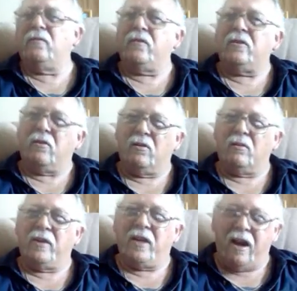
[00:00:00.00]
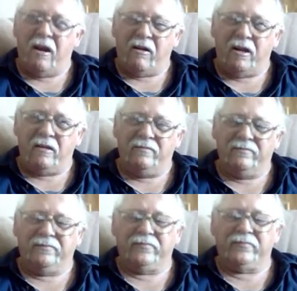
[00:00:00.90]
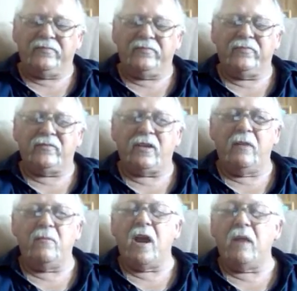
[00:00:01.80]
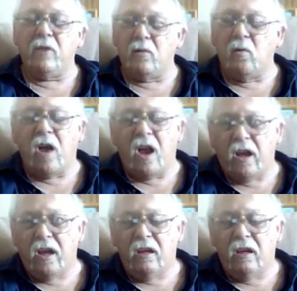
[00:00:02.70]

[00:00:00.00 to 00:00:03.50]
for the dog to be carried. So maybe in a way